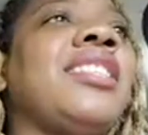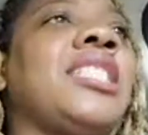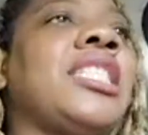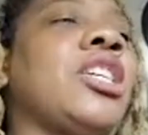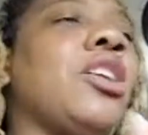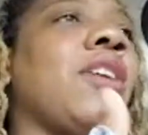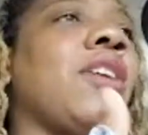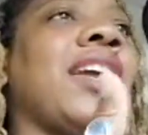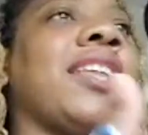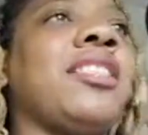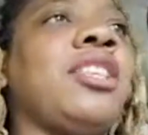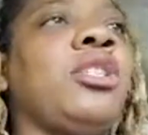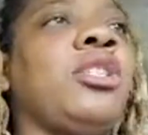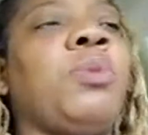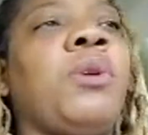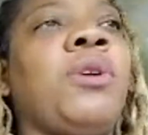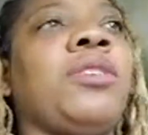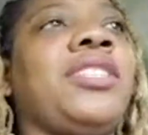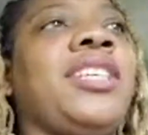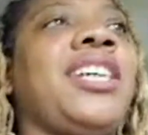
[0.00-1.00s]
during
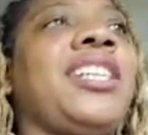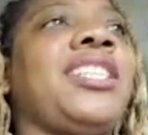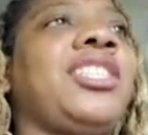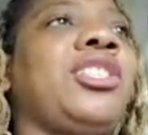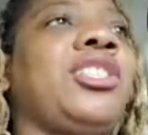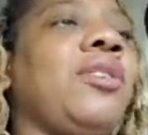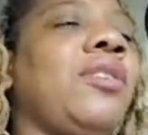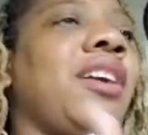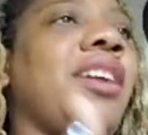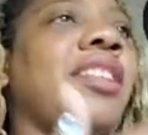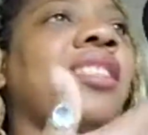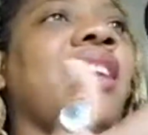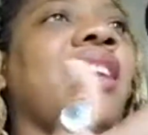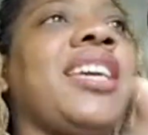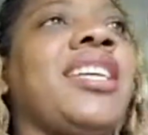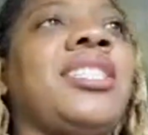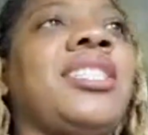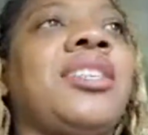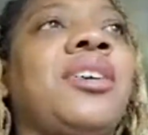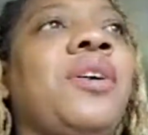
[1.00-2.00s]
these protests, during the
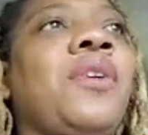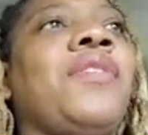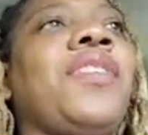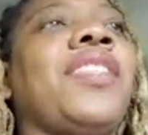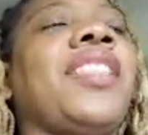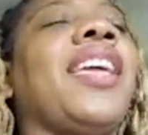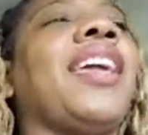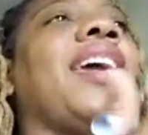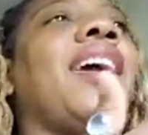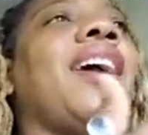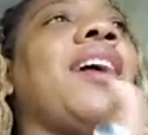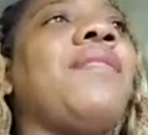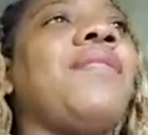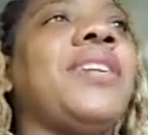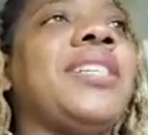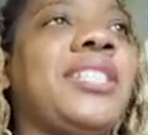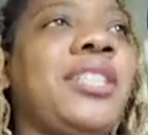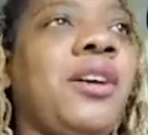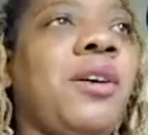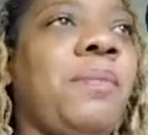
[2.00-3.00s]
case of COVID. Like,
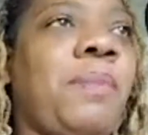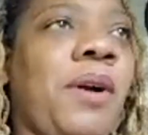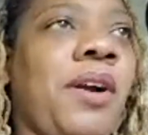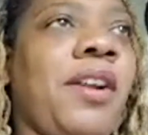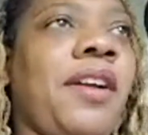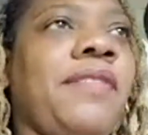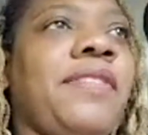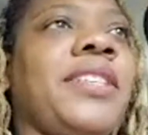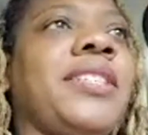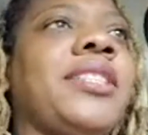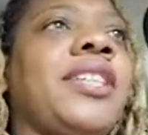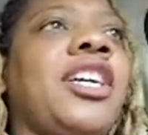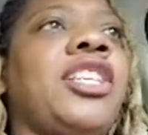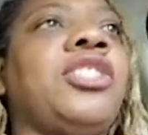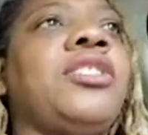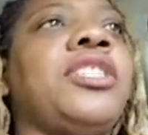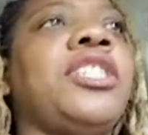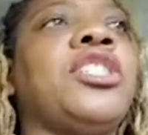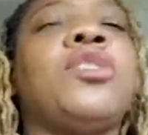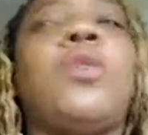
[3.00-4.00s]
every single part of this
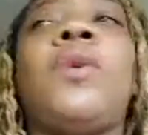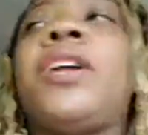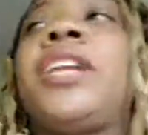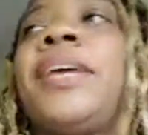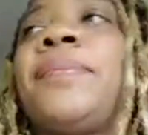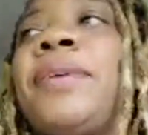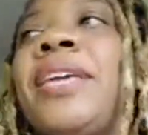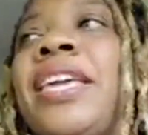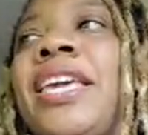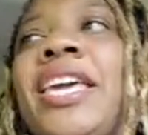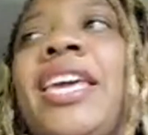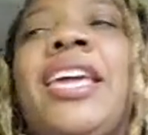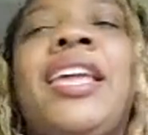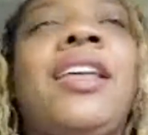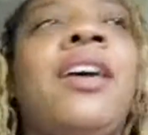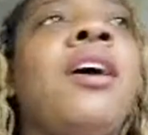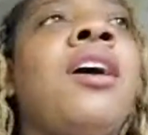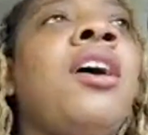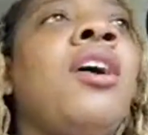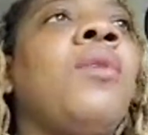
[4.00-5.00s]
country is going to be
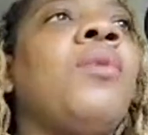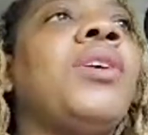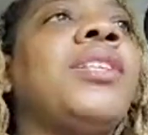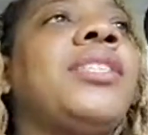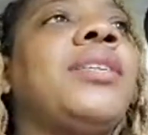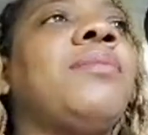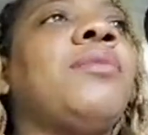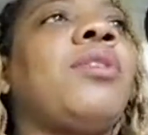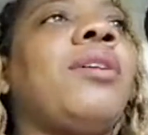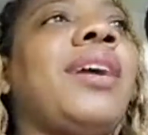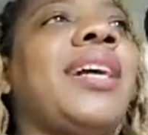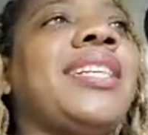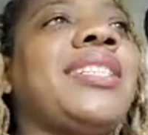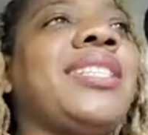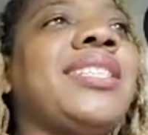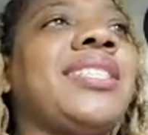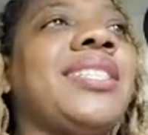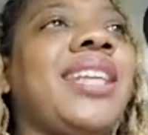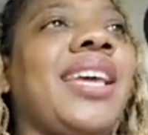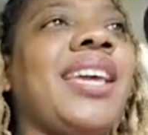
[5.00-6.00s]
hit with some
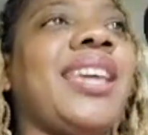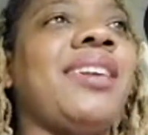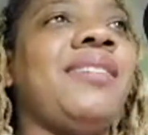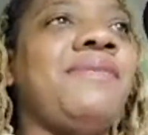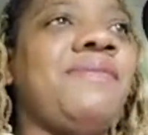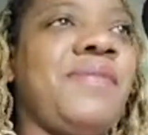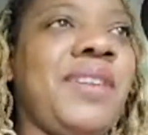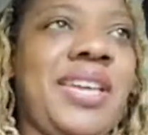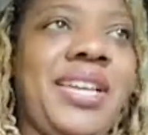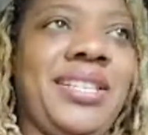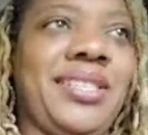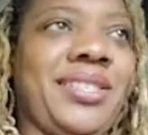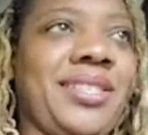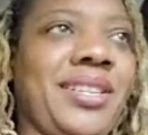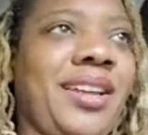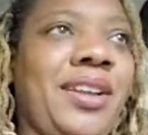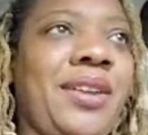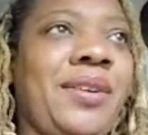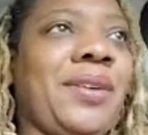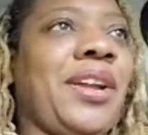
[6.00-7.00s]
crisis-like
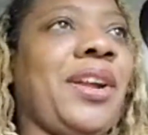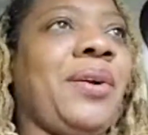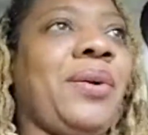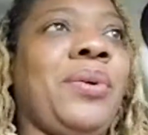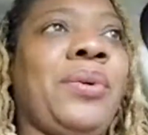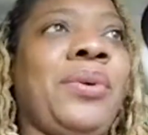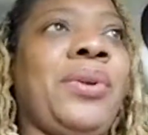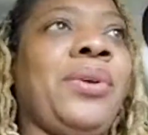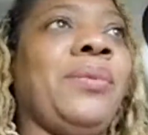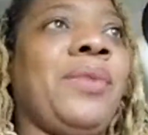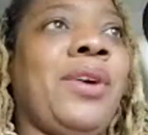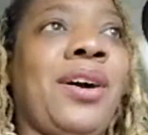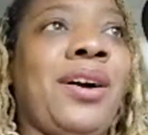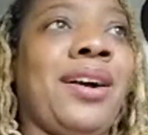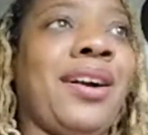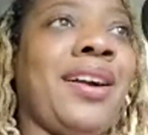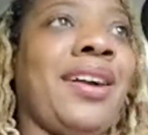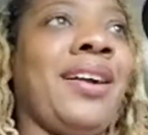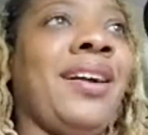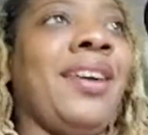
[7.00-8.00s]
events. I don't care who you
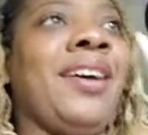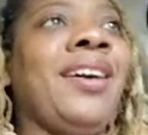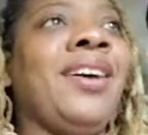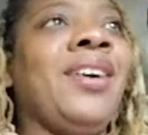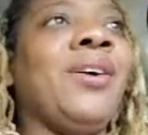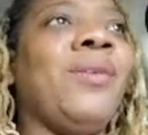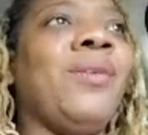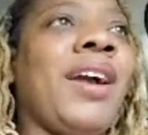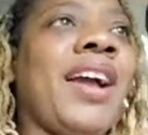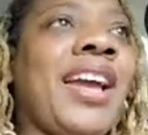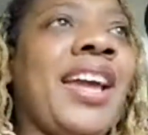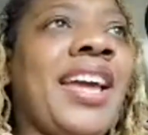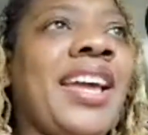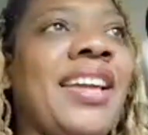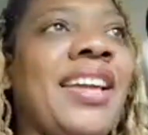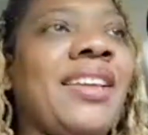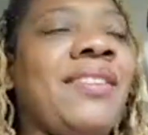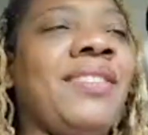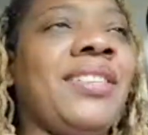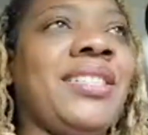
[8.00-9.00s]
are,
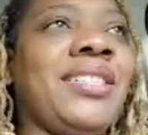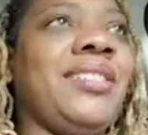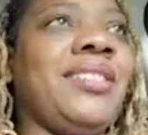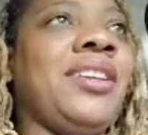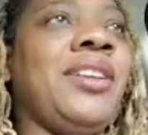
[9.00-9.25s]
right? Even,